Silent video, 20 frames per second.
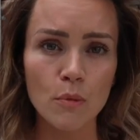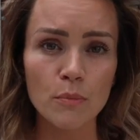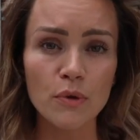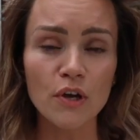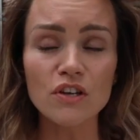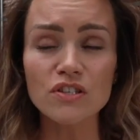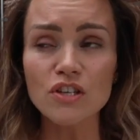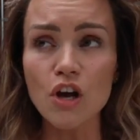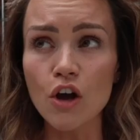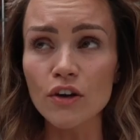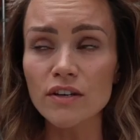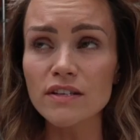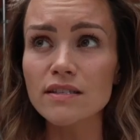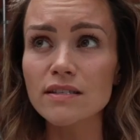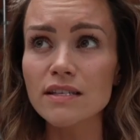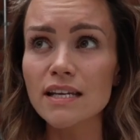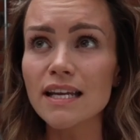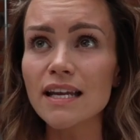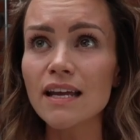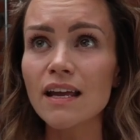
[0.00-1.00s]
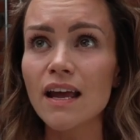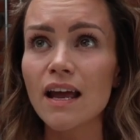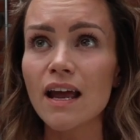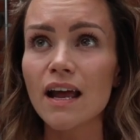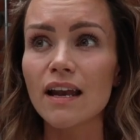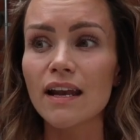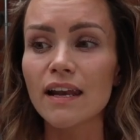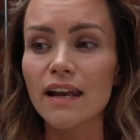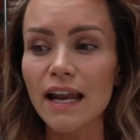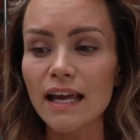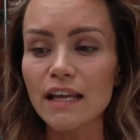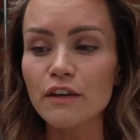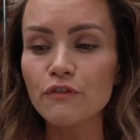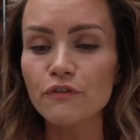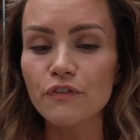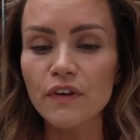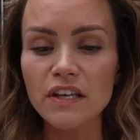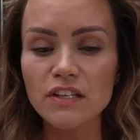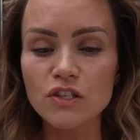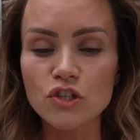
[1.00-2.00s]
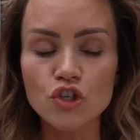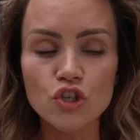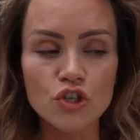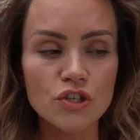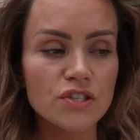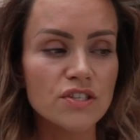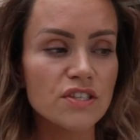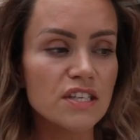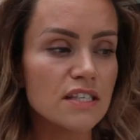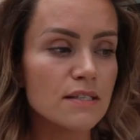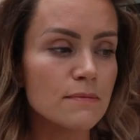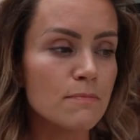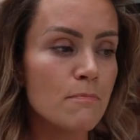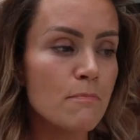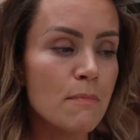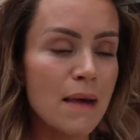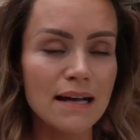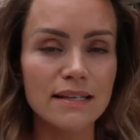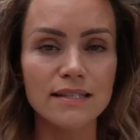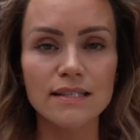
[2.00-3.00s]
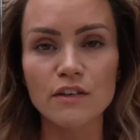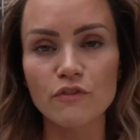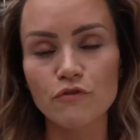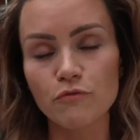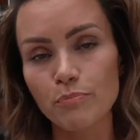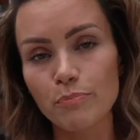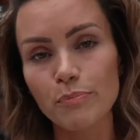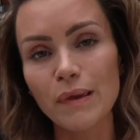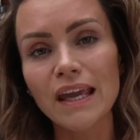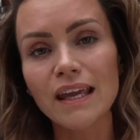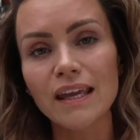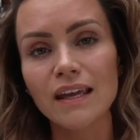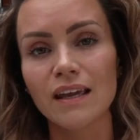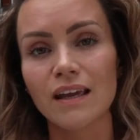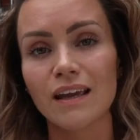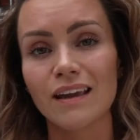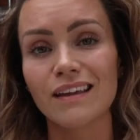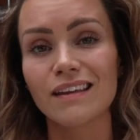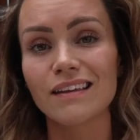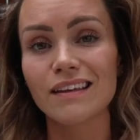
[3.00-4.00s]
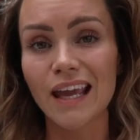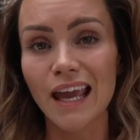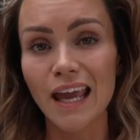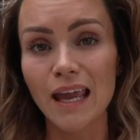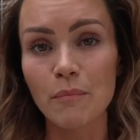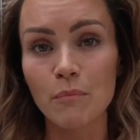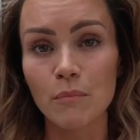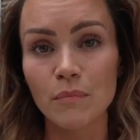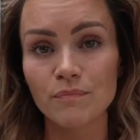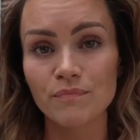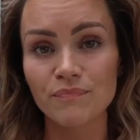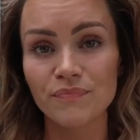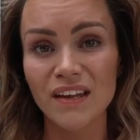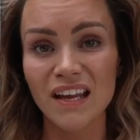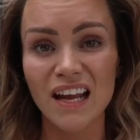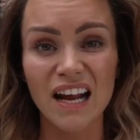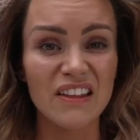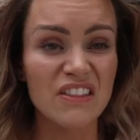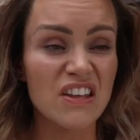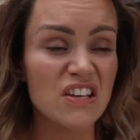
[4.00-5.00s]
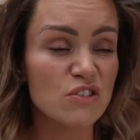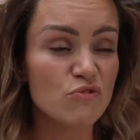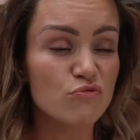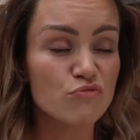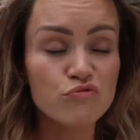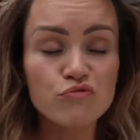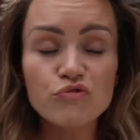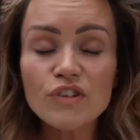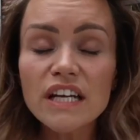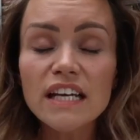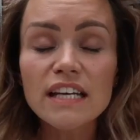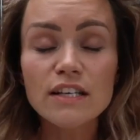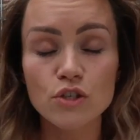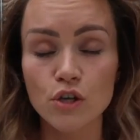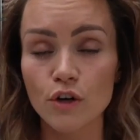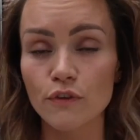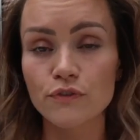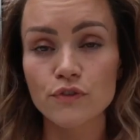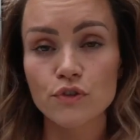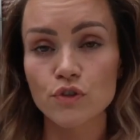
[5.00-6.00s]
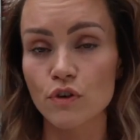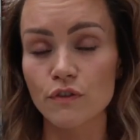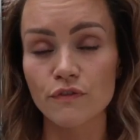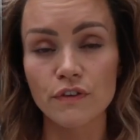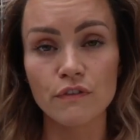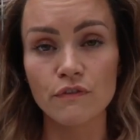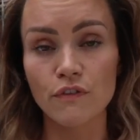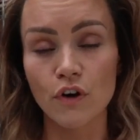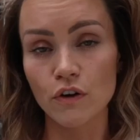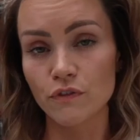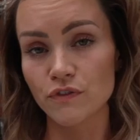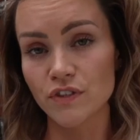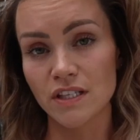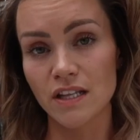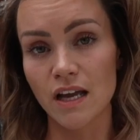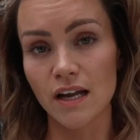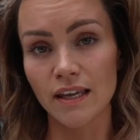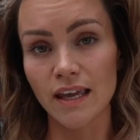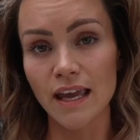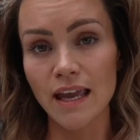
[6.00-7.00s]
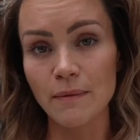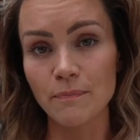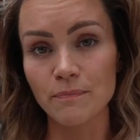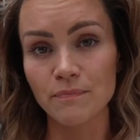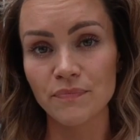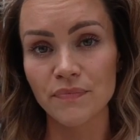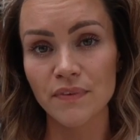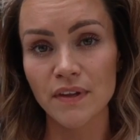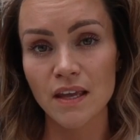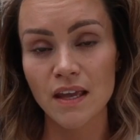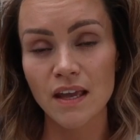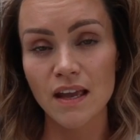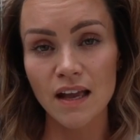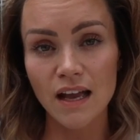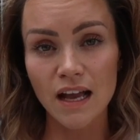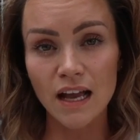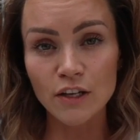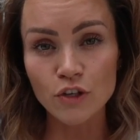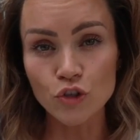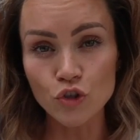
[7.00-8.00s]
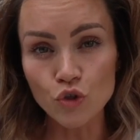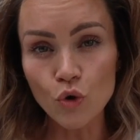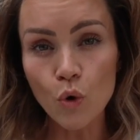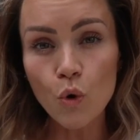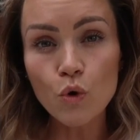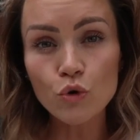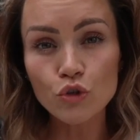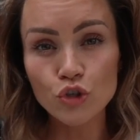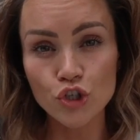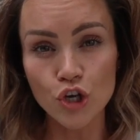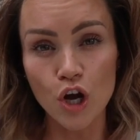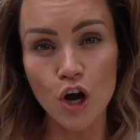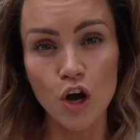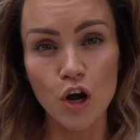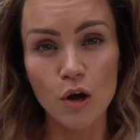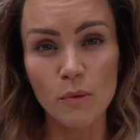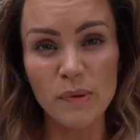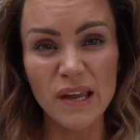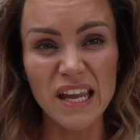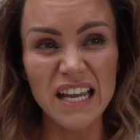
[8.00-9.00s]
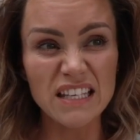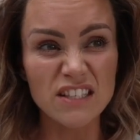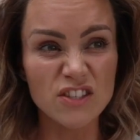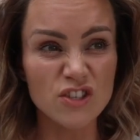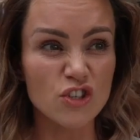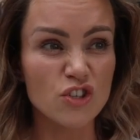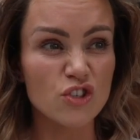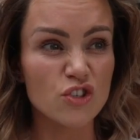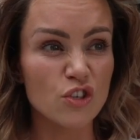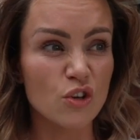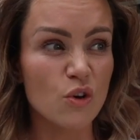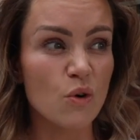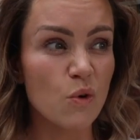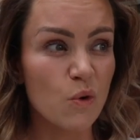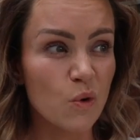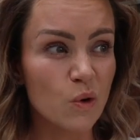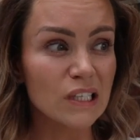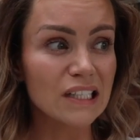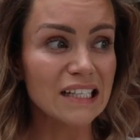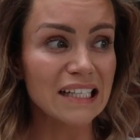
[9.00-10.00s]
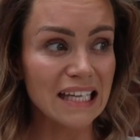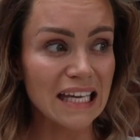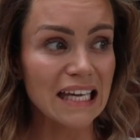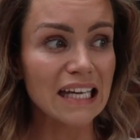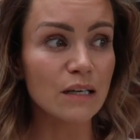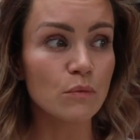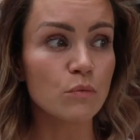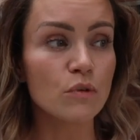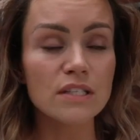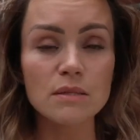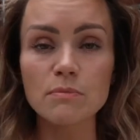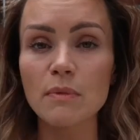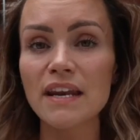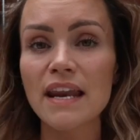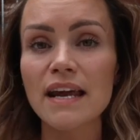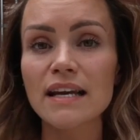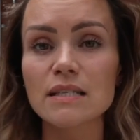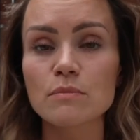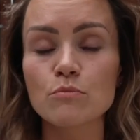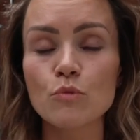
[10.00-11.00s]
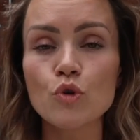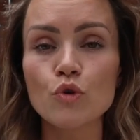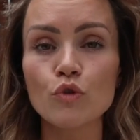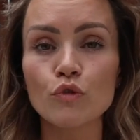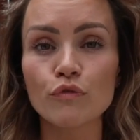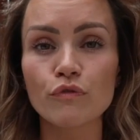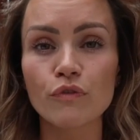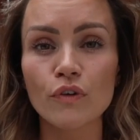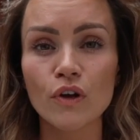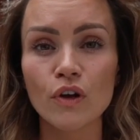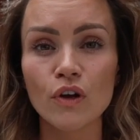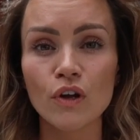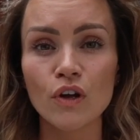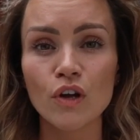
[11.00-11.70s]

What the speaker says: Because honestly, life is just this massive big game, and there's really tough stuff involved in that game. And your job is just to go, okay, what's my next move?